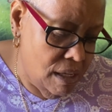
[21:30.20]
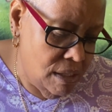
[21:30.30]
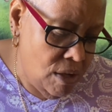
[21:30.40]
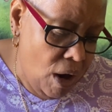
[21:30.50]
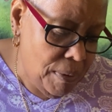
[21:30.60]

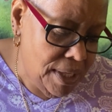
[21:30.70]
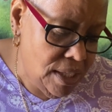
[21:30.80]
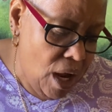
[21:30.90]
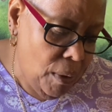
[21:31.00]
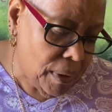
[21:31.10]
You already
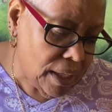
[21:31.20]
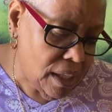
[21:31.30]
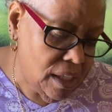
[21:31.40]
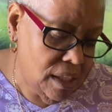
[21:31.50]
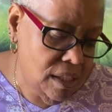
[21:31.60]
know
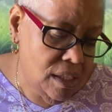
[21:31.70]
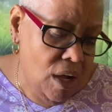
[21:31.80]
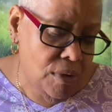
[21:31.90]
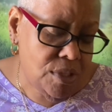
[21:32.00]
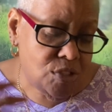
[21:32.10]
it.
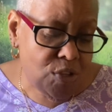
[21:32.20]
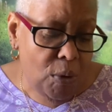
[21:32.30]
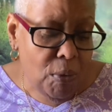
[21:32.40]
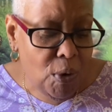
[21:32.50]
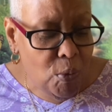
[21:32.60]
There's no
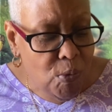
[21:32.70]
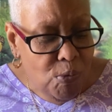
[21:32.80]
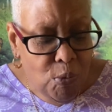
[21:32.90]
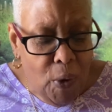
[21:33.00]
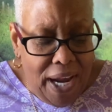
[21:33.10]
more
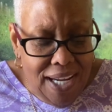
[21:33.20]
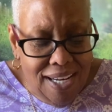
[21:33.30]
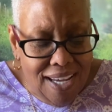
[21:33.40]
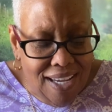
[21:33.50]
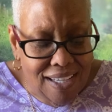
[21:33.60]

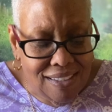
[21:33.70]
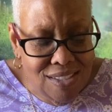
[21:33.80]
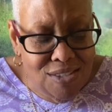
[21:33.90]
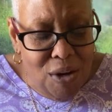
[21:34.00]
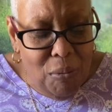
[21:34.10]
waiting.
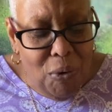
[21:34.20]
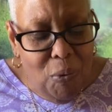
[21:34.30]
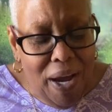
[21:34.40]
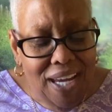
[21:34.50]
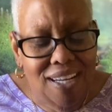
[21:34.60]
There's no more
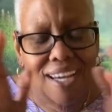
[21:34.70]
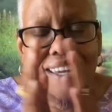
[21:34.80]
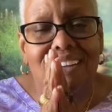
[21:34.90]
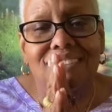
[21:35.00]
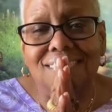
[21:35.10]

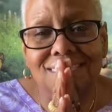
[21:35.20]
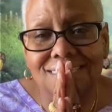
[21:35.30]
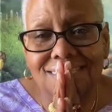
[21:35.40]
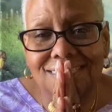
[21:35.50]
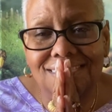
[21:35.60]
waiting.
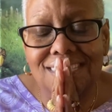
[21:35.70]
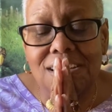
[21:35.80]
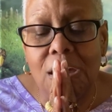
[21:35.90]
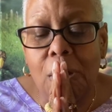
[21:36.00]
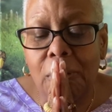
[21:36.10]

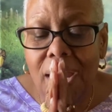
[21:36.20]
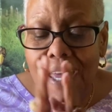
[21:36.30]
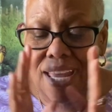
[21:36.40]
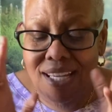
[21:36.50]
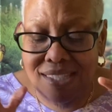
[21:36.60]

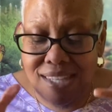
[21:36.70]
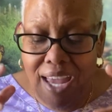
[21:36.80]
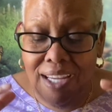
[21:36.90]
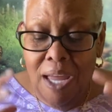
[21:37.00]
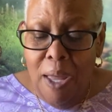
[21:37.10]
It's
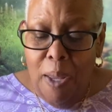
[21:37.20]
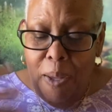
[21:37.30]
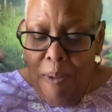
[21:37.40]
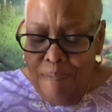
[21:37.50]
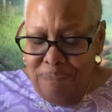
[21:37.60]
like
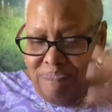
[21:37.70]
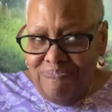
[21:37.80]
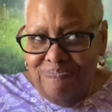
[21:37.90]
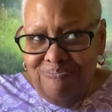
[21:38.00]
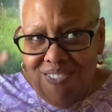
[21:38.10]

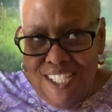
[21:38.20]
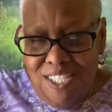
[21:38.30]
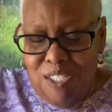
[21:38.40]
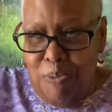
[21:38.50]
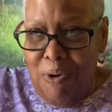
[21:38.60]

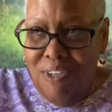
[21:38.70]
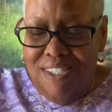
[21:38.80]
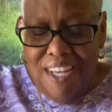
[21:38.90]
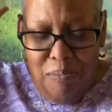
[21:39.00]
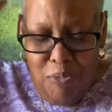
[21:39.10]
Spirit
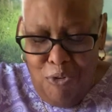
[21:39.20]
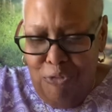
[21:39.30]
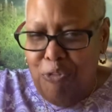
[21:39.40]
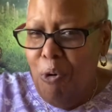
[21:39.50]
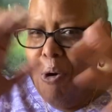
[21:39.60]
said, move
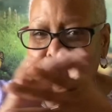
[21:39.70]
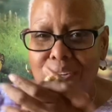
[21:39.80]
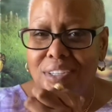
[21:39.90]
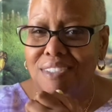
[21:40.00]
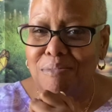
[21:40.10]

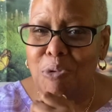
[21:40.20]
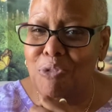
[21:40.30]
forward,